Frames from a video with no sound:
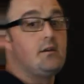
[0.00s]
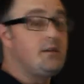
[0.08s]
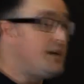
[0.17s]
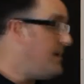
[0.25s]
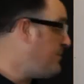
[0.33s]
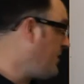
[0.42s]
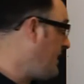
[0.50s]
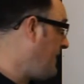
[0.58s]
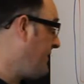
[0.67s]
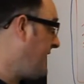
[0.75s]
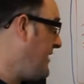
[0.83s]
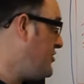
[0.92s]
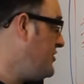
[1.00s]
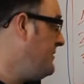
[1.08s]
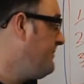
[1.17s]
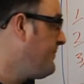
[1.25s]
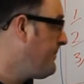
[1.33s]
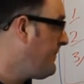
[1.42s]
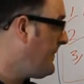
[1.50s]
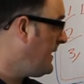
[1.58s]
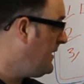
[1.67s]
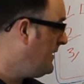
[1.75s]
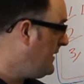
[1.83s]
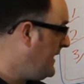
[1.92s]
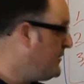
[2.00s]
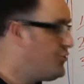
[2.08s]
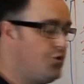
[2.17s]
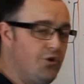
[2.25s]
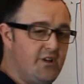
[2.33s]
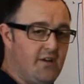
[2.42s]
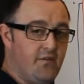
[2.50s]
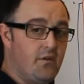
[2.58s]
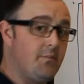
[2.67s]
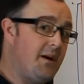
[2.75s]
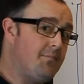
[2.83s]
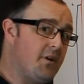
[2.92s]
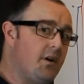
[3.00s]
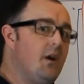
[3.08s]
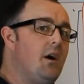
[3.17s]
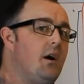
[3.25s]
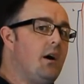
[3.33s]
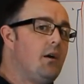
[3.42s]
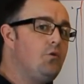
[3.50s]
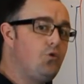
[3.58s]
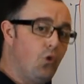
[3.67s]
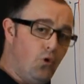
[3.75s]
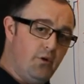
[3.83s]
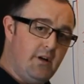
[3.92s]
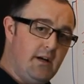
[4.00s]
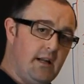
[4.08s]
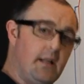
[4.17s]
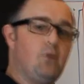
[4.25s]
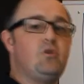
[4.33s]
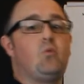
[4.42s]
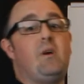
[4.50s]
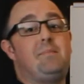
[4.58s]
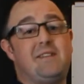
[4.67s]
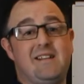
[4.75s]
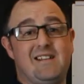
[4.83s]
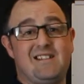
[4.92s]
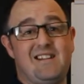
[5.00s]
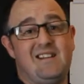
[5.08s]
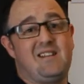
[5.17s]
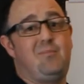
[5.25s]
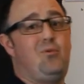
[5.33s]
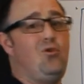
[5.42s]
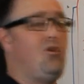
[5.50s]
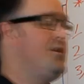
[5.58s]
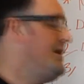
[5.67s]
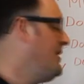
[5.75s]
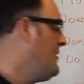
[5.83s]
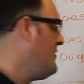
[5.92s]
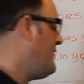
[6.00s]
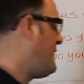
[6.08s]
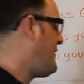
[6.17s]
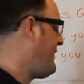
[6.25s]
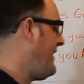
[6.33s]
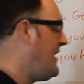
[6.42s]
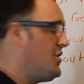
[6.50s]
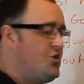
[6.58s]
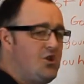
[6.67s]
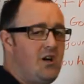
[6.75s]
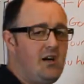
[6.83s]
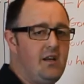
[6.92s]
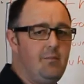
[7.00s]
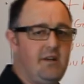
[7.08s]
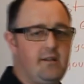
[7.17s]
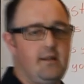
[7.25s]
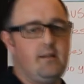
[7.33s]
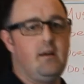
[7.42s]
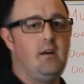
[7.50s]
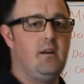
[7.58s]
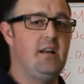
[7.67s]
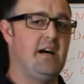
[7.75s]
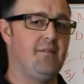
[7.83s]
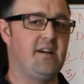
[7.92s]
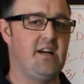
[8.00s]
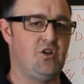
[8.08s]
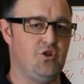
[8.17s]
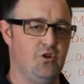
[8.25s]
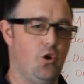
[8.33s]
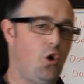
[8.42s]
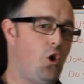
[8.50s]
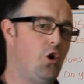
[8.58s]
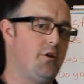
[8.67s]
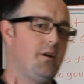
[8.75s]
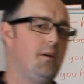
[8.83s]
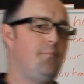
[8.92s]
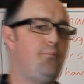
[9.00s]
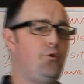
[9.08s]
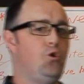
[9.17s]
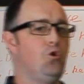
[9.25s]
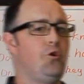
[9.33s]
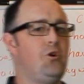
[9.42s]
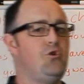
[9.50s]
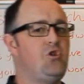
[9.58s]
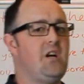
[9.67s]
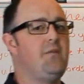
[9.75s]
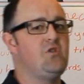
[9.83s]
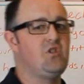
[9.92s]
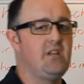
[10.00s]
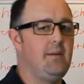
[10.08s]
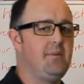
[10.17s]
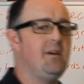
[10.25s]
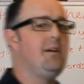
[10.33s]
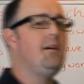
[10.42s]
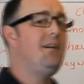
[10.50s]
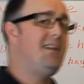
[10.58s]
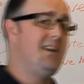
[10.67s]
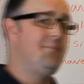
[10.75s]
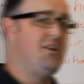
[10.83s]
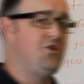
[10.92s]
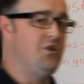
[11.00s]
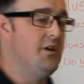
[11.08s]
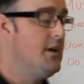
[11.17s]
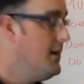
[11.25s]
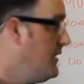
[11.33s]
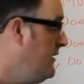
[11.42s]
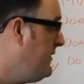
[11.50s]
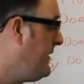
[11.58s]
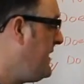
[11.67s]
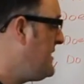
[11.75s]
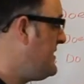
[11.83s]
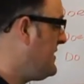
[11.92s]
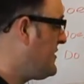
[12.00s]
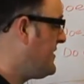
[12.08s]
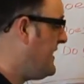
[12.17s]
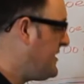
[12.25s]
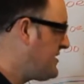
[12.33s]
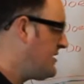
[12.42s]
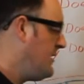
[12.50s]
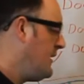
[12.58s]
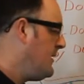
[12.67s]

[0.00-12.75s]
keep your navigation intuitive. Remember, don't allow your website designer to put on flash animated navigation or pure JavaScript animation. The reason is this: